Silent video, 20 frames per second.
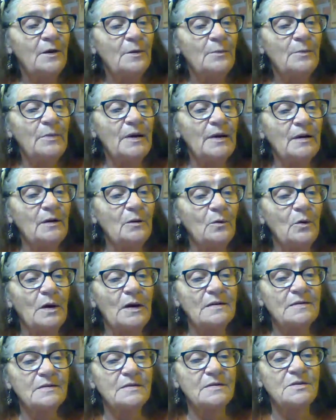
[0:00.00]
But it
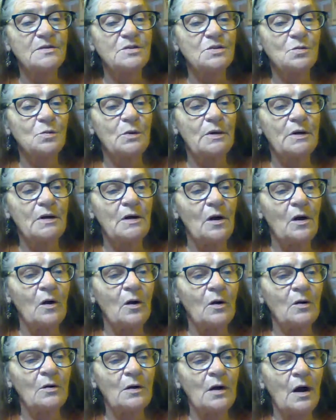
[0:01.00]
wasn't,
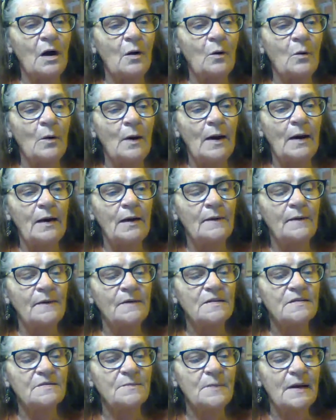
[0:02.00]
sweetheart. Oh, Anne,
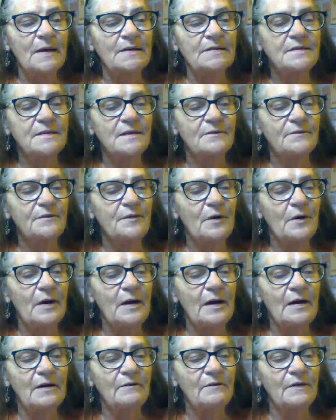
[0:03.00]
this makes up for
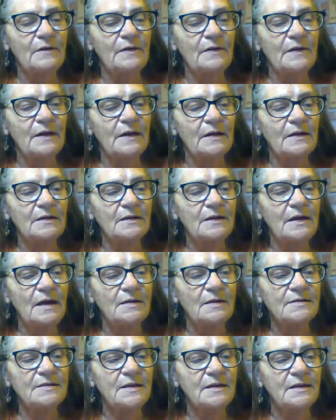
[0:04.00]
everything,
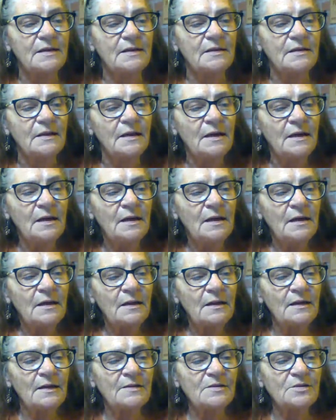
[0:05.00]
doesn't it?
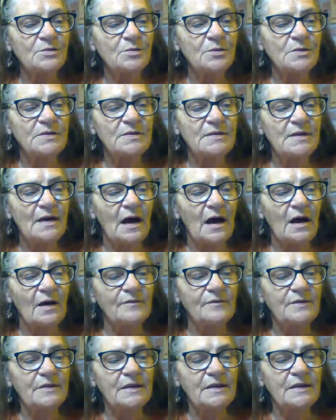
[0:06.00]
Let's
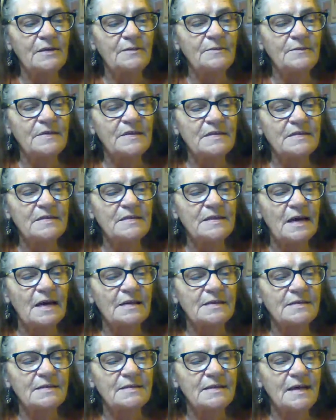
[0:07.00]
resolve to keep this
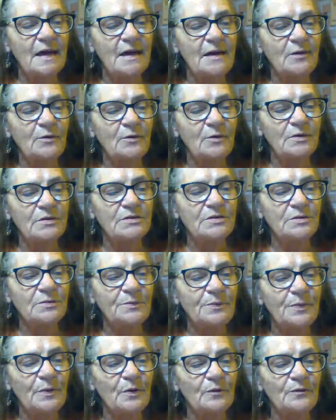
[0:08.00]
day sacred to
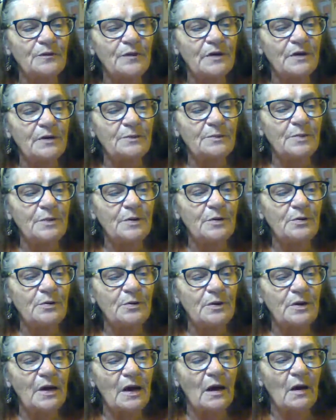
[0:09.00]
perfect
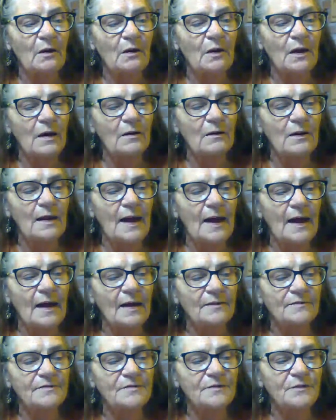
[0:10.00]
beauty all our
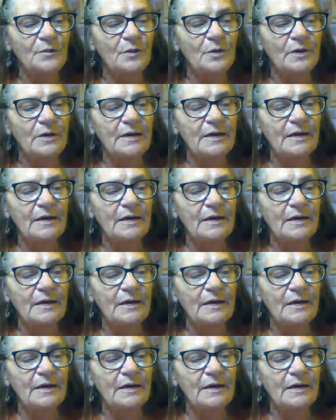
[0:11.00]
lives for the